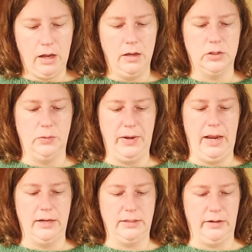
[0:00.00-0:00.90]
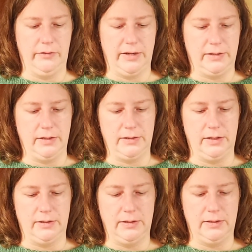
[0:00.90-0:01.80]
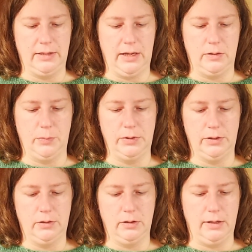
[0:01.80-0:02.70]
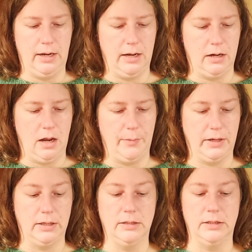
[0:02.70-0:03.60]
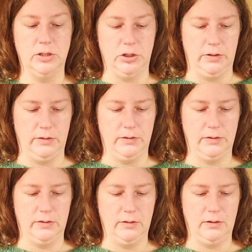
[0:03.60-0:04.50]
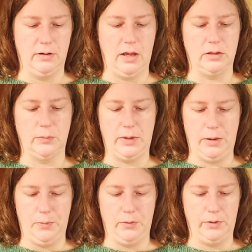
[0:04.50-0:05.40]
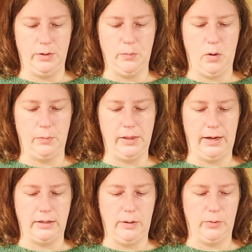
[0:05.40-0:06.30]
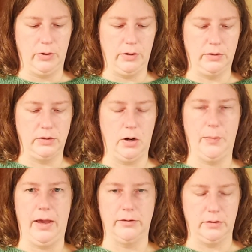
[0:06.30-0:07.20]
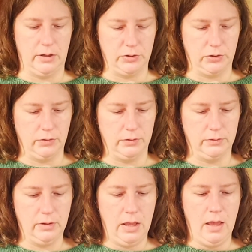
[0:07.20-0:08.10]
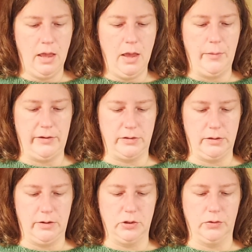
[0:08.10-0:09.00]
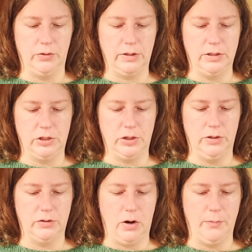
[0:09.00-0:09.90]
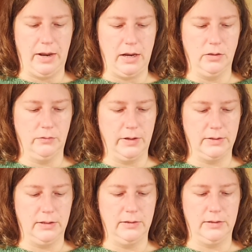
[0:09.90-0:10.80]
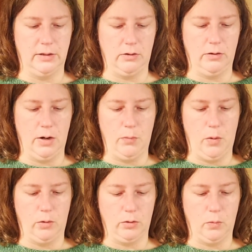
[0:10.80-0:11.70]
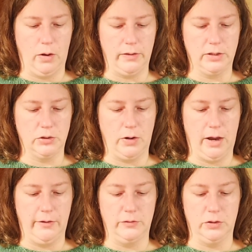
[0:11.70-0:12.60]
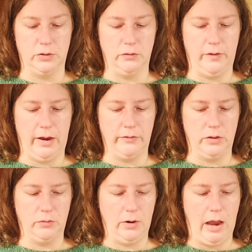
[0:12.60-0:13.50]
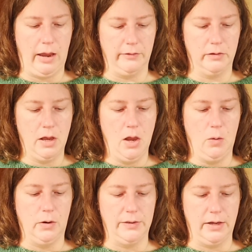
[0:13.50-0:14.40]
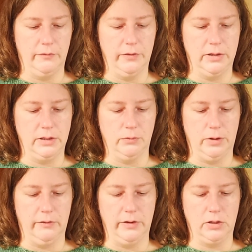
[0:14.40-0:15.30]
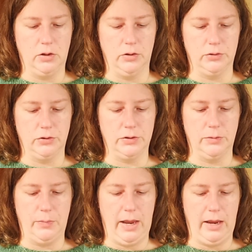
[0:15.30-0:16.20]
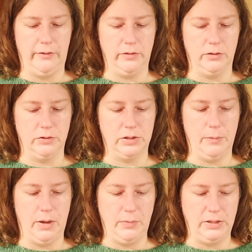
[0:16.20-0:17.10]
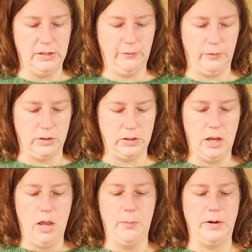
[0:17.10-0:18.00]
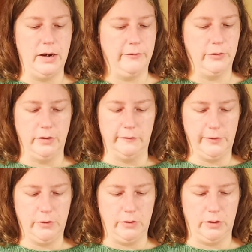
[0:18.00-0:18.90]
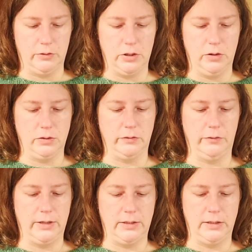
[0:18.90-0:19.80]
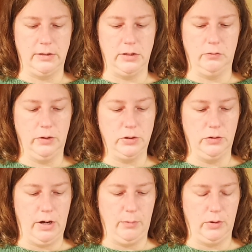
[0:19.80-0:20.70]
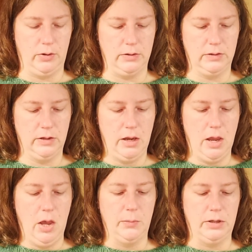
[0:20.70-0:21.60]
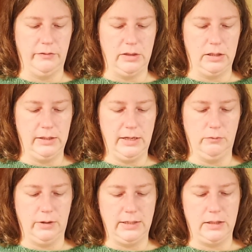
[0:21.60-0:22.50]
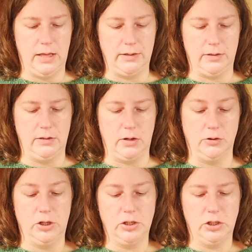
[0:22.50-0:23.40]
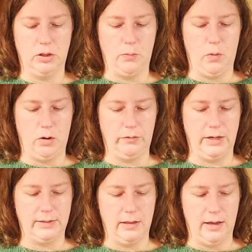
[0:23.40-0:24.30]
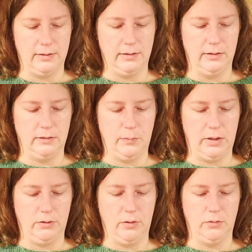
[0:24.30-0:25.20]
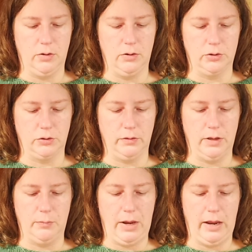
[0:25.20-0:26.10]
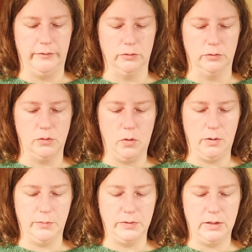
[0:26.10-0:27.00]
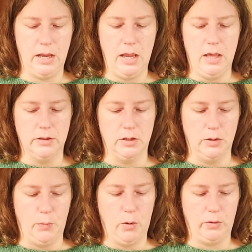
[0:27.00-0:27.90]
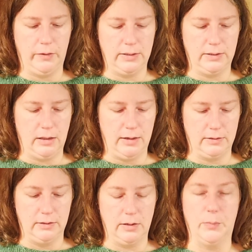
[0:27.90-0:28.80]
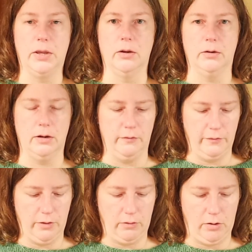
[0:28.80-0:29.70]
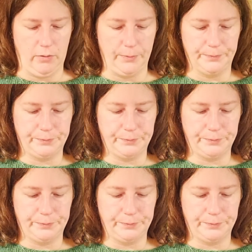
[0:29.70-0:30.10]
To be anti-racist is to say the political and economic conditions, not the people in poor black neighborhoods, are pathological. Pathological conditions are making the residents sicker and poorer while they strive to survive and thrive, while they invent and reinvent cultures and behaviors that may be different, but never inferior to those of residents in richer neighborhoods. But if the elite race classes are judging the poor race classes by their own cultural and behavioral norms, then the poor race classes appear inferior.